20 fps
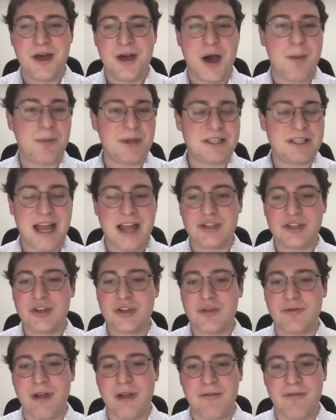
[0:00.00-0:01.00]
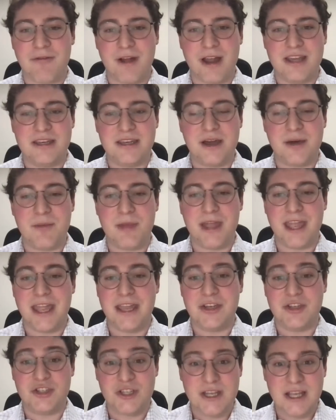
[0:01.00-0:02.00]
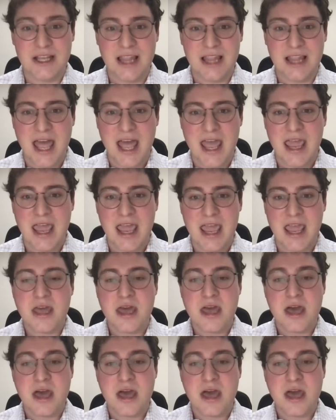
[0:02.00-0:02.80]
A potential referendum in Chile,